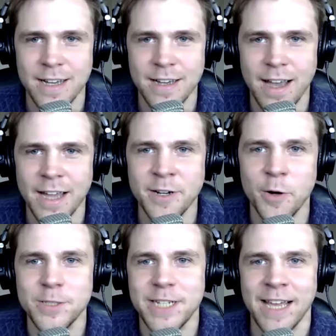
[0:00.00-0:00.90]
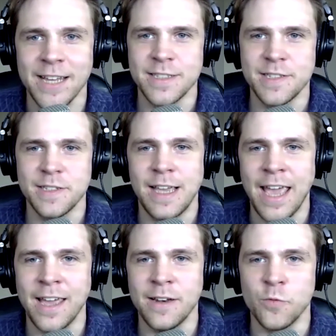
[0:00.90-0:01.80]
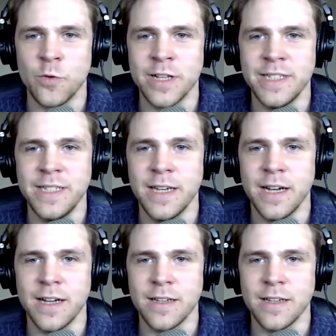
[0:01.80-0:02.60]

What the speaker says: I know dance can really